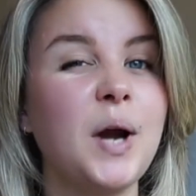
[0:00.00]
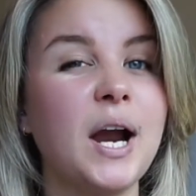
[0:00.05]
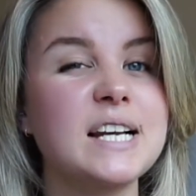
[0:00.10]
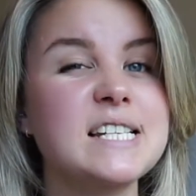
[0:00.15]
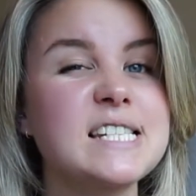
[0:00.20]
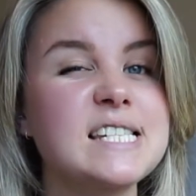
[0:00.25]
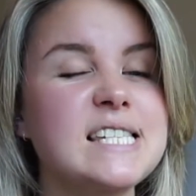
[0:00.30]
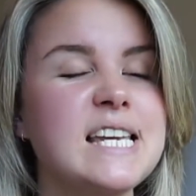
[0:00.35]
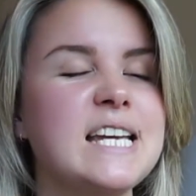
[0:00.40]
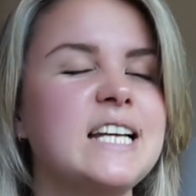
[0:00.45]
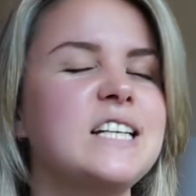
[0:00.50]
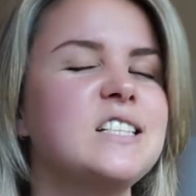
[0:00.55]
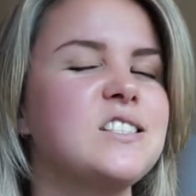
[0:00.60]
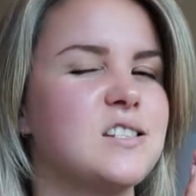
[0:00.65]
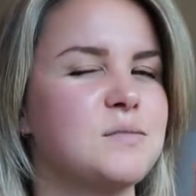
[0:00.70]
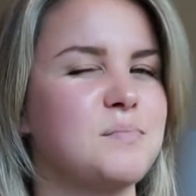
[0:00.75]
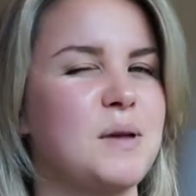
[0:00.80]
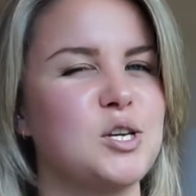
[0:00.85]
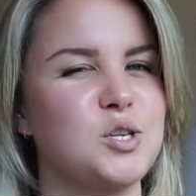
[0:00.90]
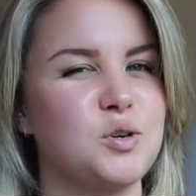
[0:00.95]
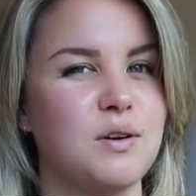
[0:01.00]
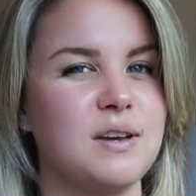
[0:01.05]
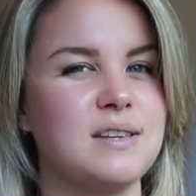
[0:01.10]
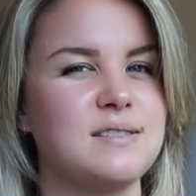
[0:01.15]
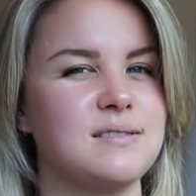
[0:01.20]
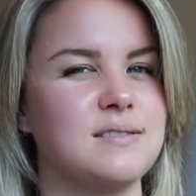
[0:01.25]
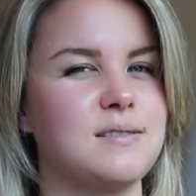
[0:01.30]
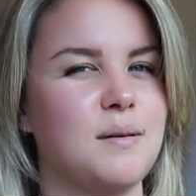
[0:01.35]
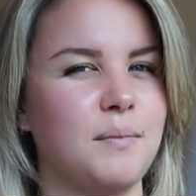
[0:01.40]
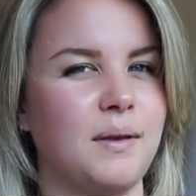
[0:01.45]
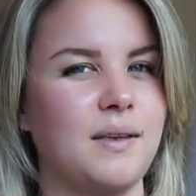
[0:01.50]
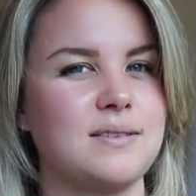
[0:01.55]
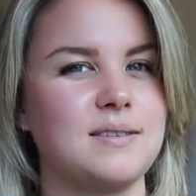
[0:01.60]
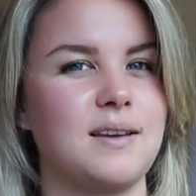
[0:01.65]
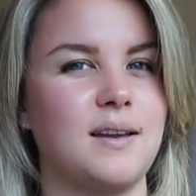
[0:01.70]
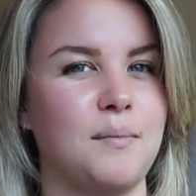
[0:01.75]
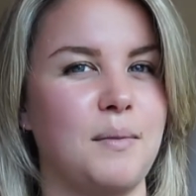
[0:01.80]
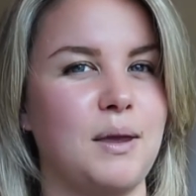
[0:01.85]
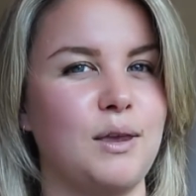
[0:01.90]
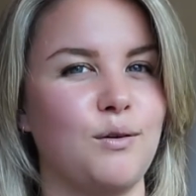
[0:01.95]
Just make sure it isn't something that's going to make your
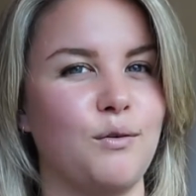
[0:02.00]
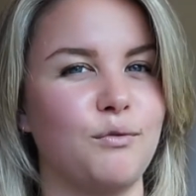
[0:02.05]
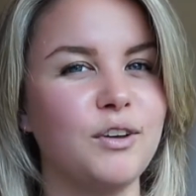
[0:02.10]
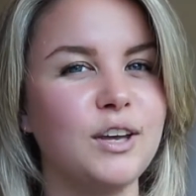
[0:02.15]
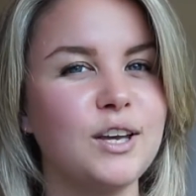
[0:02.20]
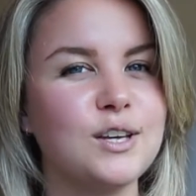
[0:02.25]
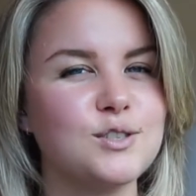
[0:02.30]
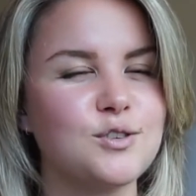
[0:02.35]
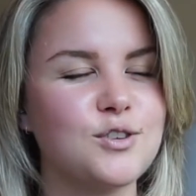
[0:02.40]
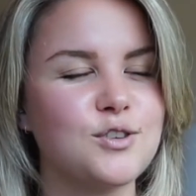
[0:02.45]
fingers greasy.